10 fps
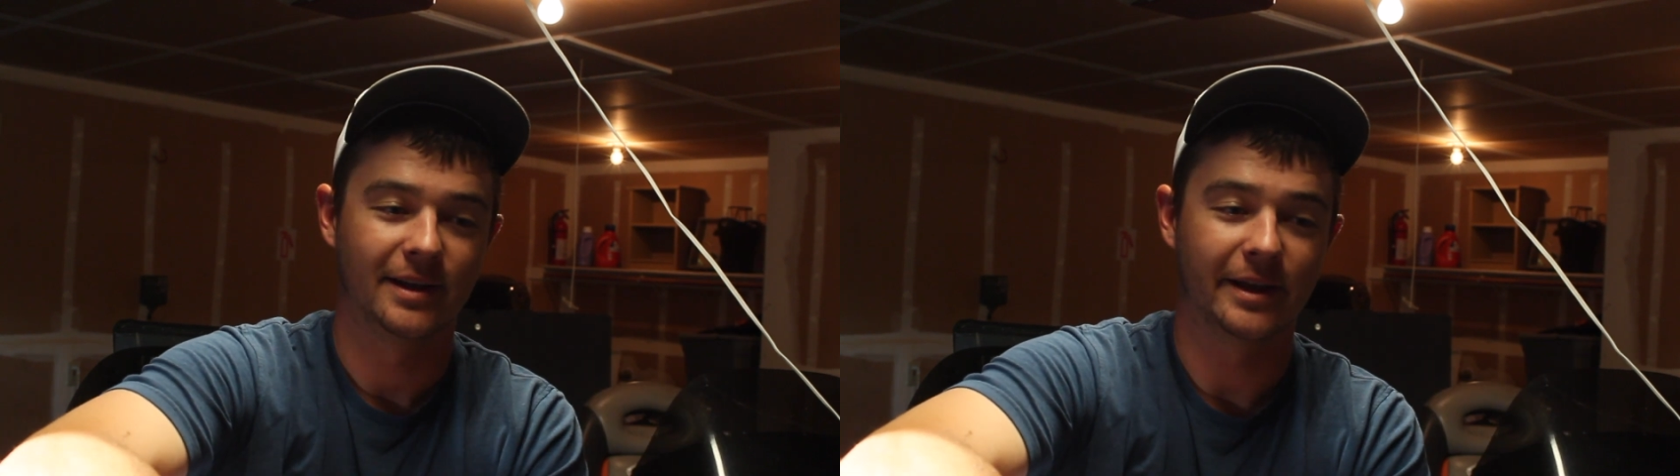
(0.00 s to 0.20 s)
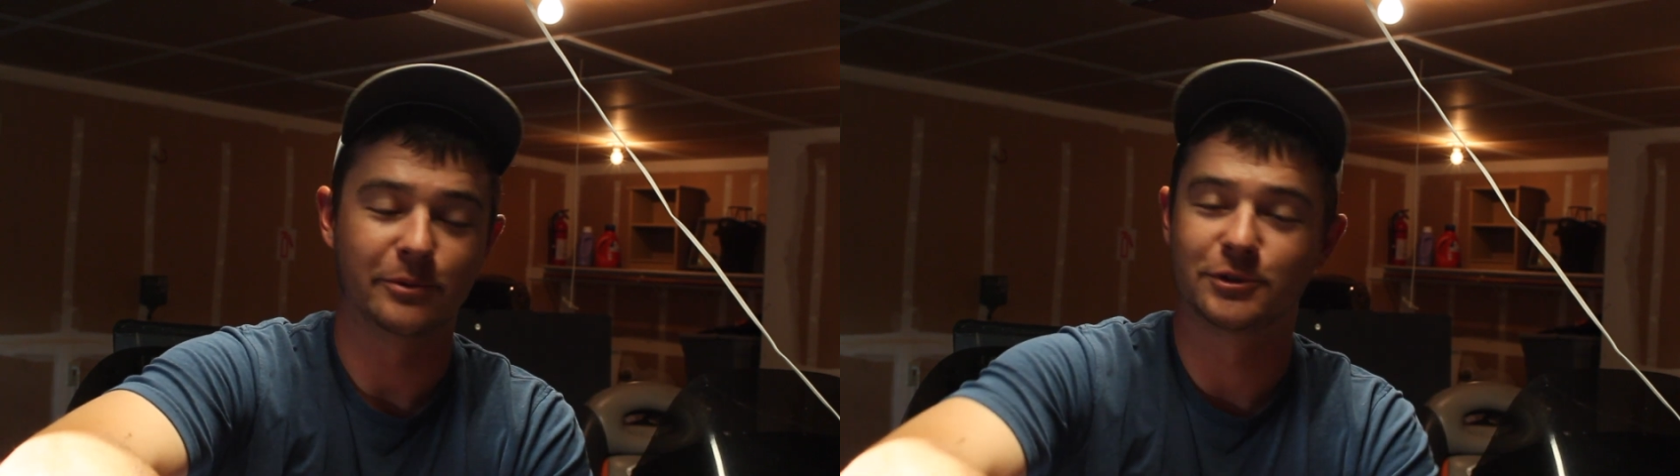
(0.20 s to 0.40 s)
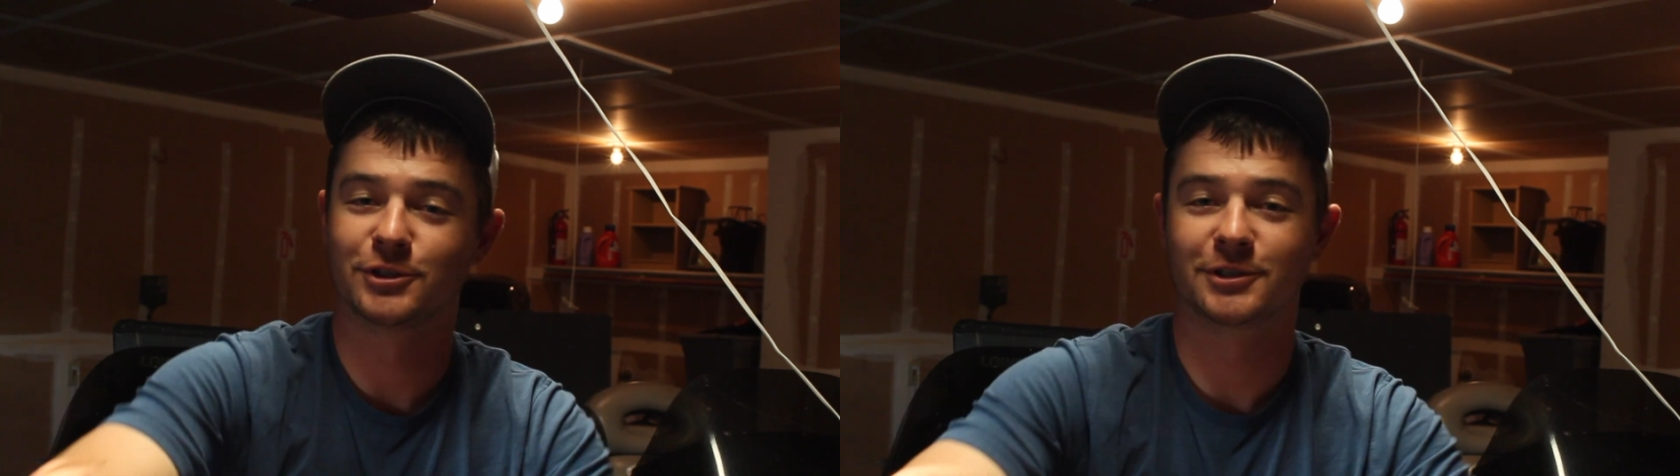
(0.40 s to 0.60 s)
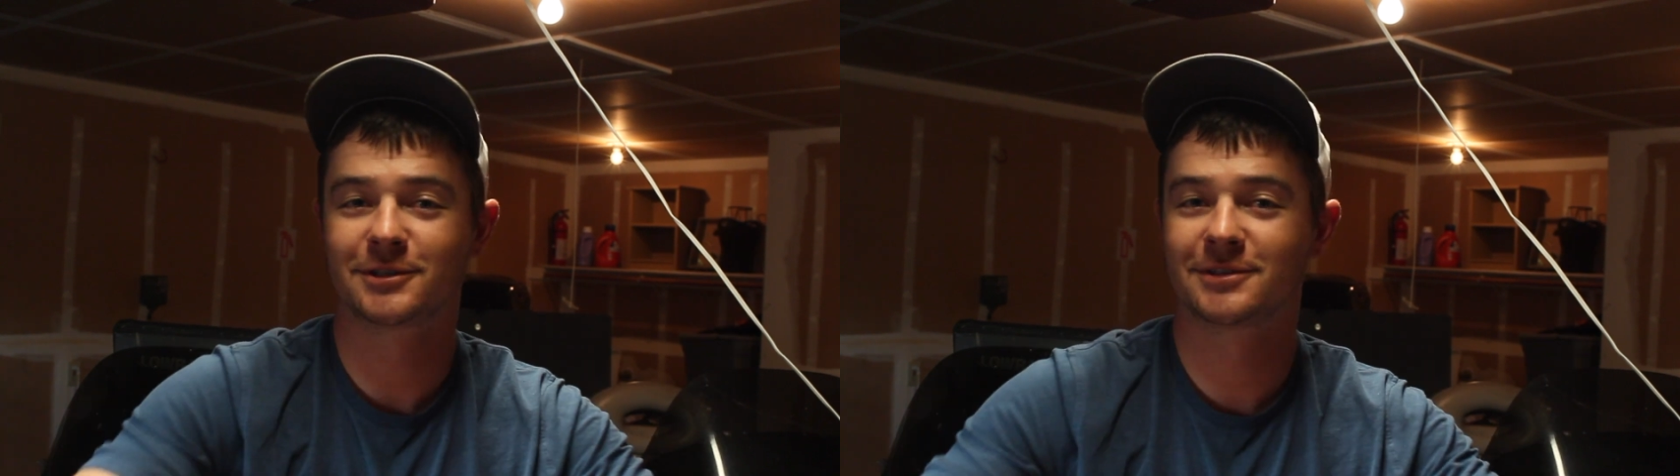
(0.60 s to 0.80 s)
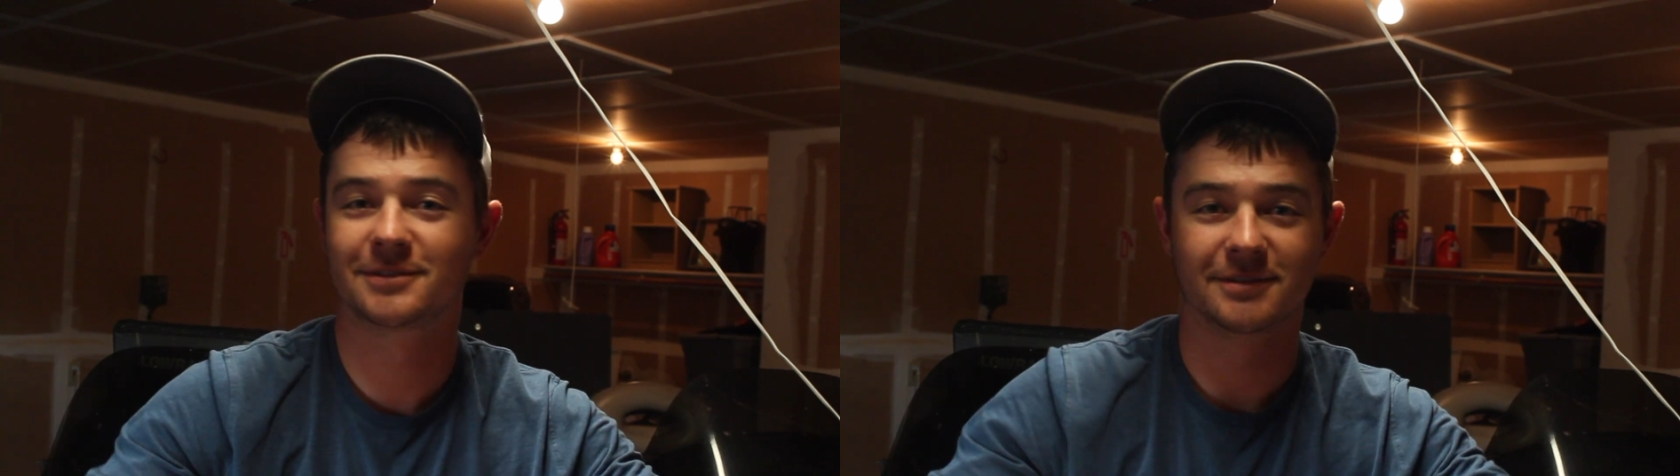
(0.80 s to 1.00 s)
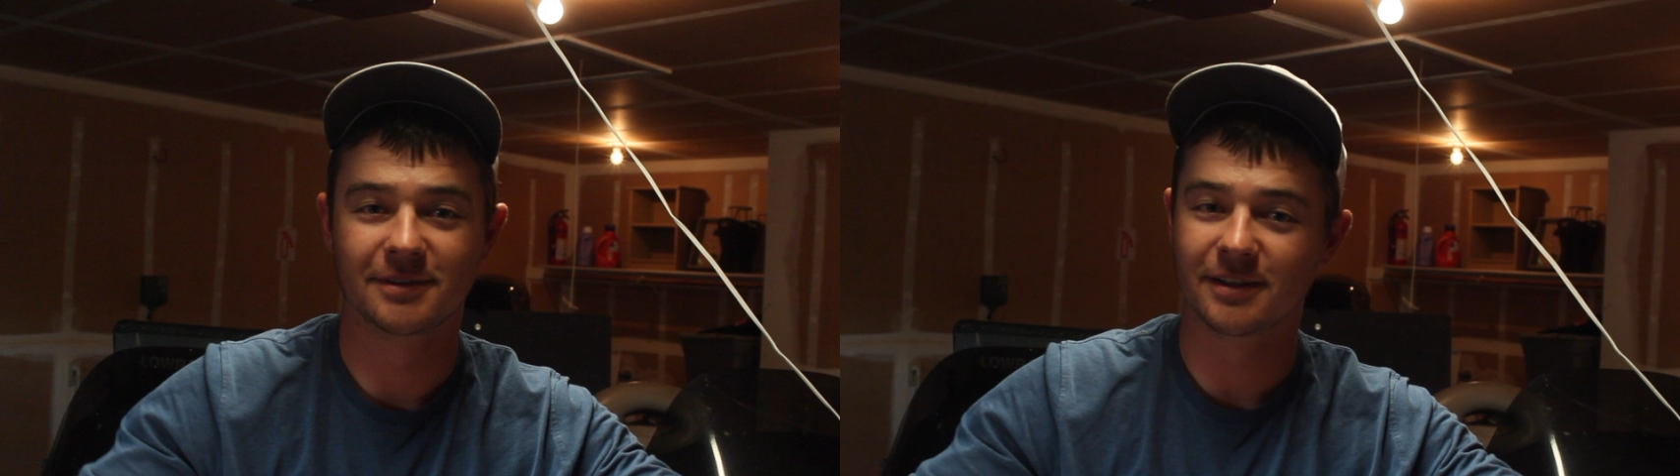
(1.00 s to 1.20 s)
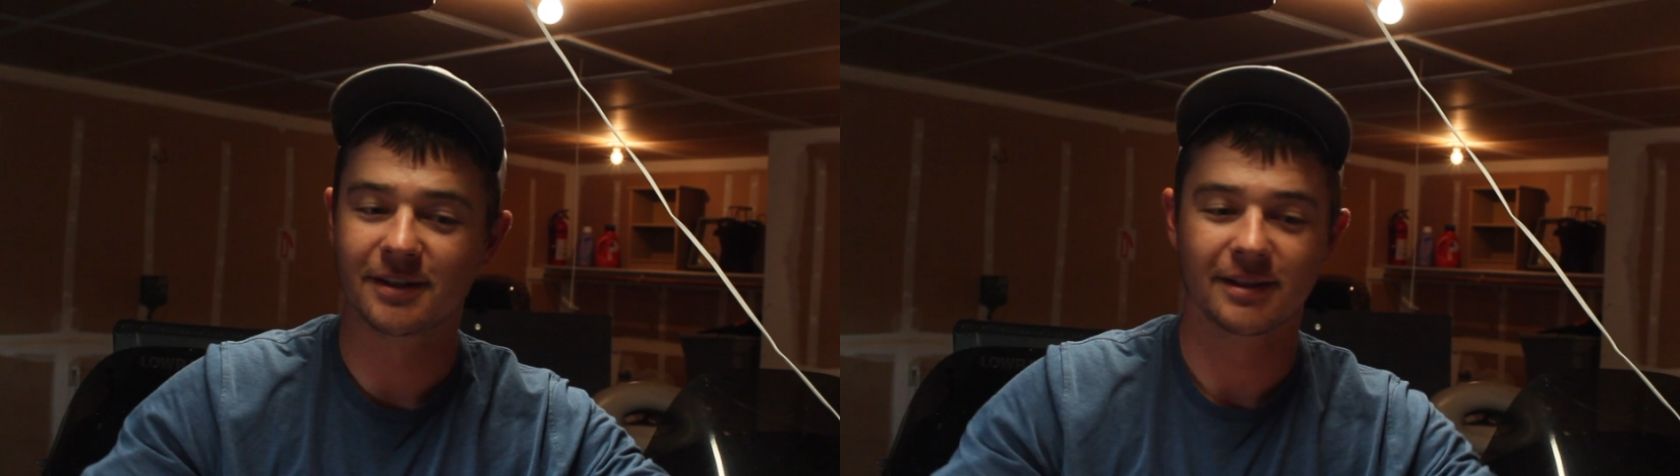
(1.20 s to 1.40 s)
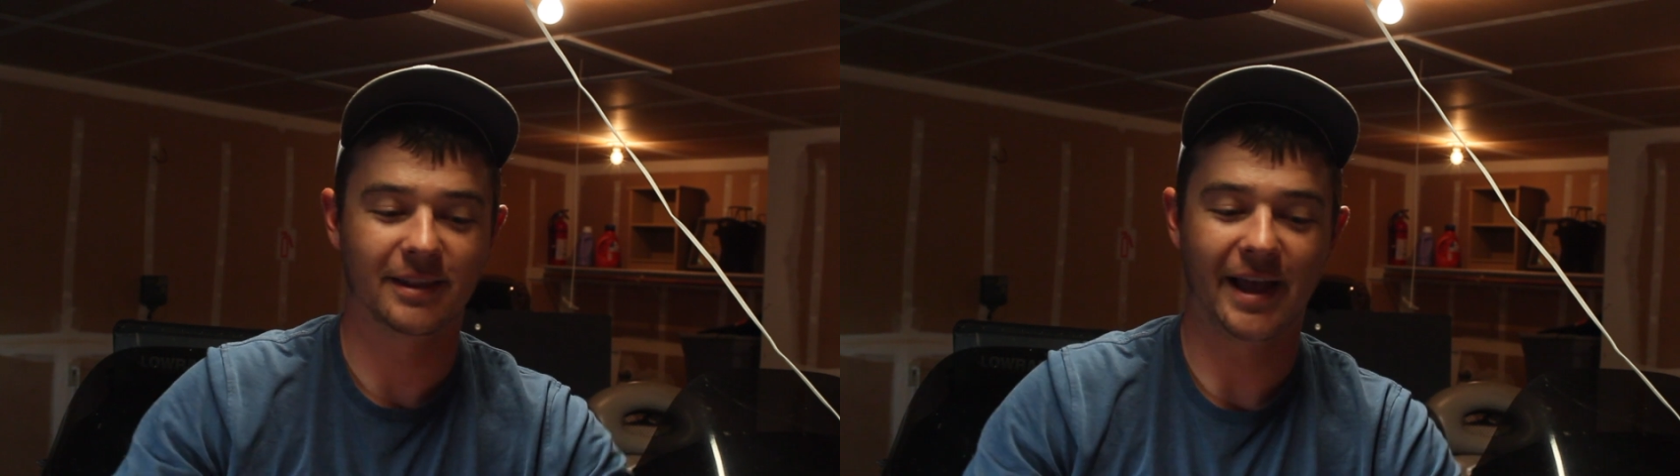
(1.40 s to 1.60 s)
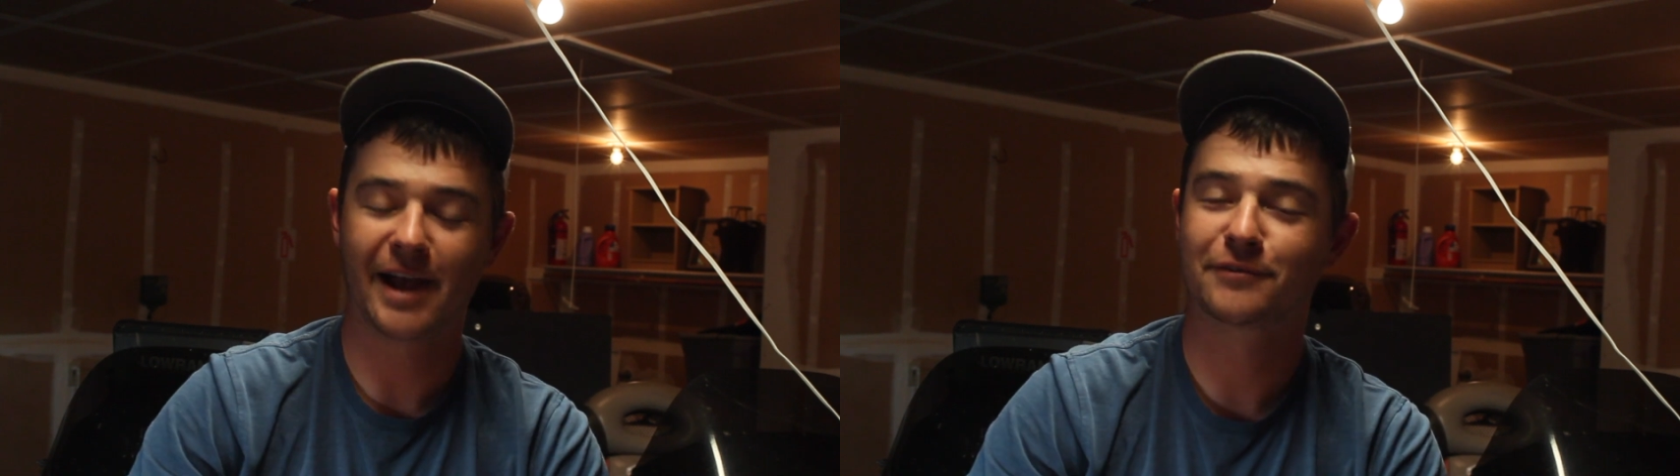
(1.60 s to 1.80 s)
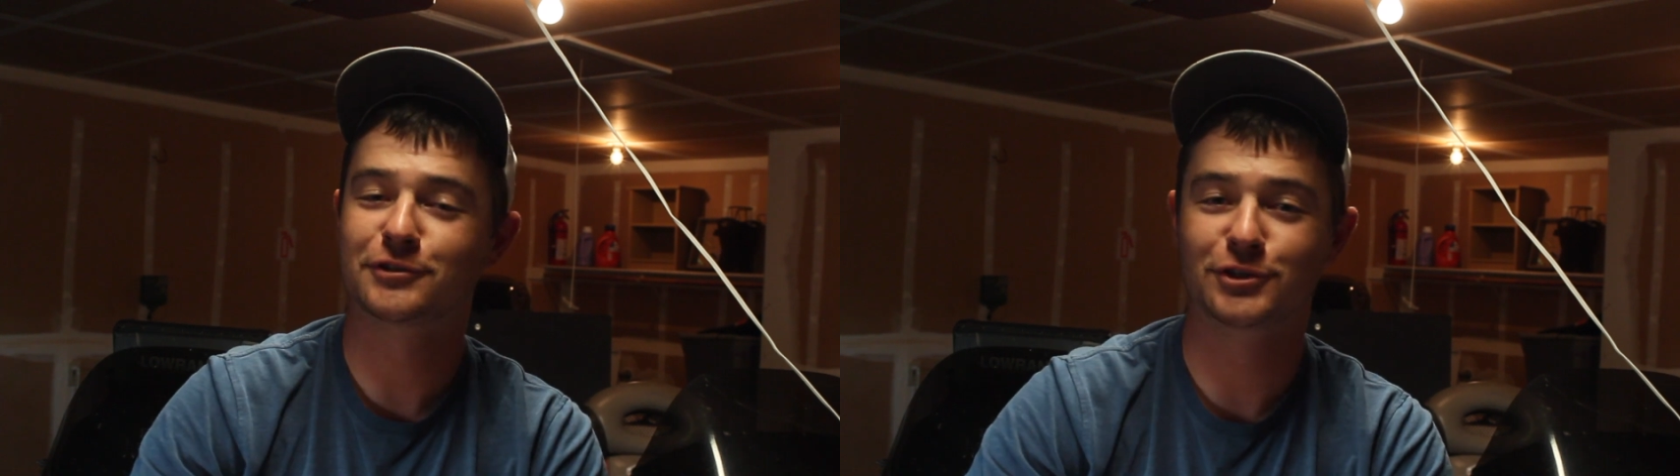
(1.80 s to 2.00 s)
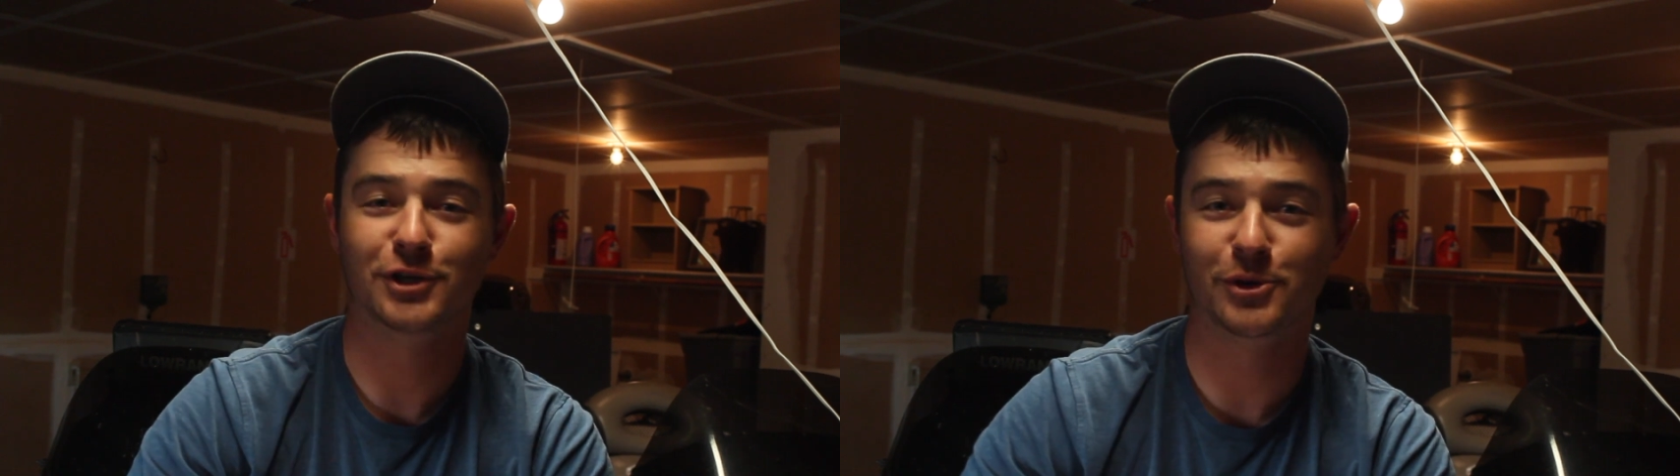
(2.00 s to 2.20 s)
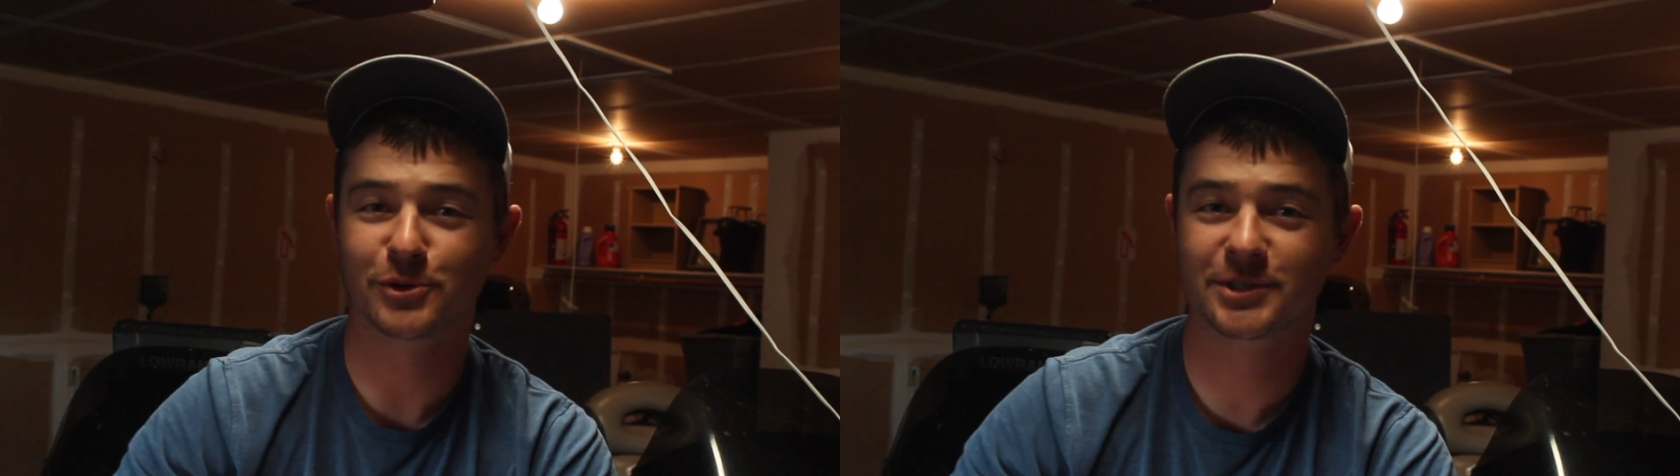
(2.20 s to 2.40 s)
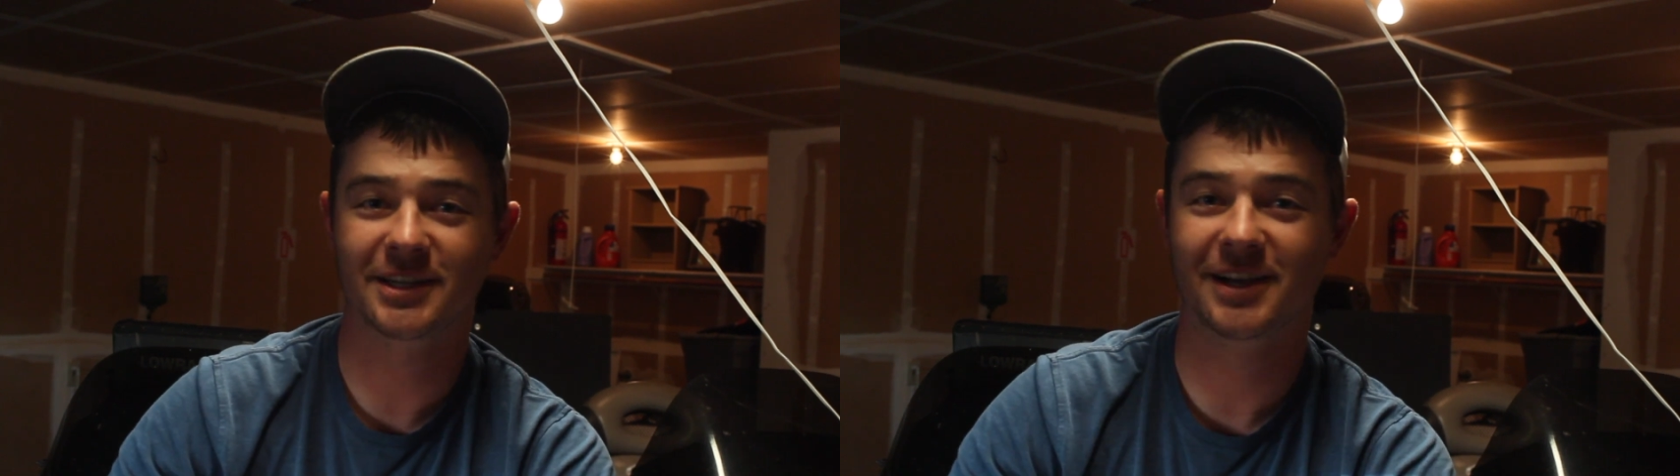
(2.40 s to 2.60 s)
it was just laughs, jokes,